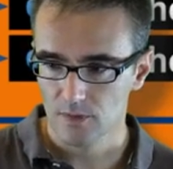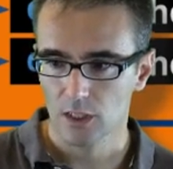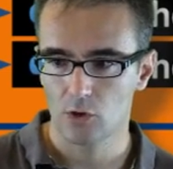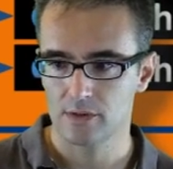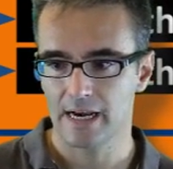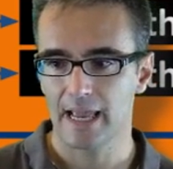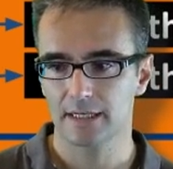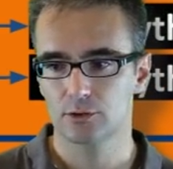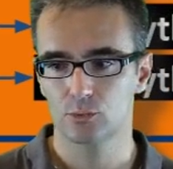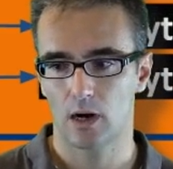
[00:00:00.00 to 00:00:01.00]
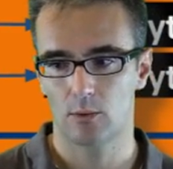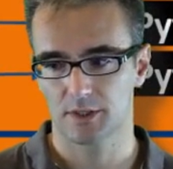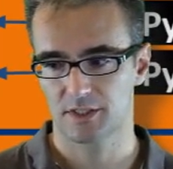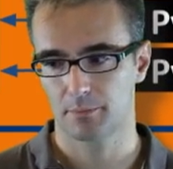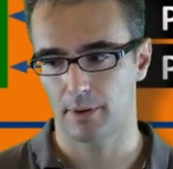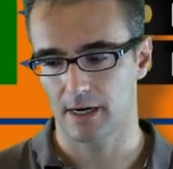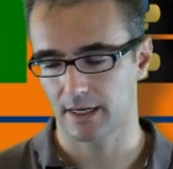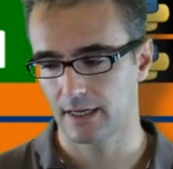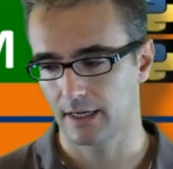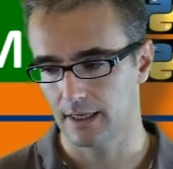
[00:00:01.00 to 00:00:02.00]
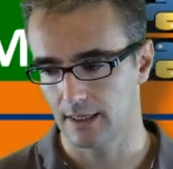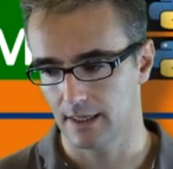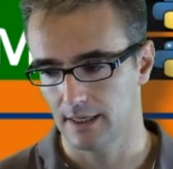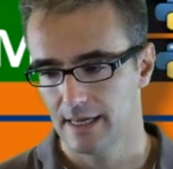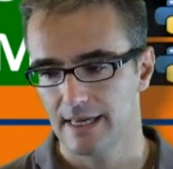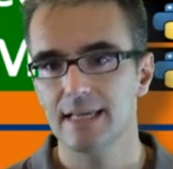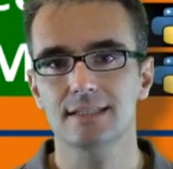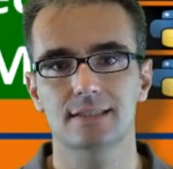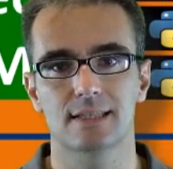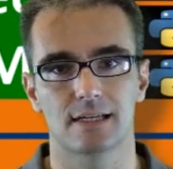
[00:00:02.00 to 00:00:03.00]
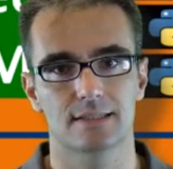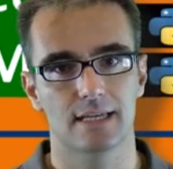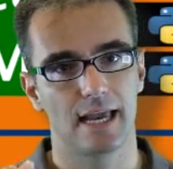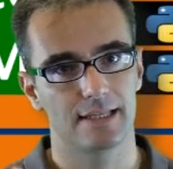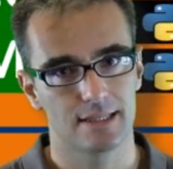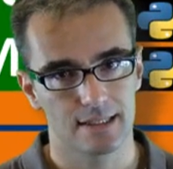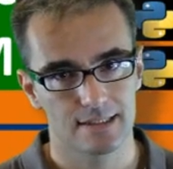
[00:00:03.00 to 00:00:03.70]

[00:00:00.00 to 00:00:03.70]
connect to our Spark instance and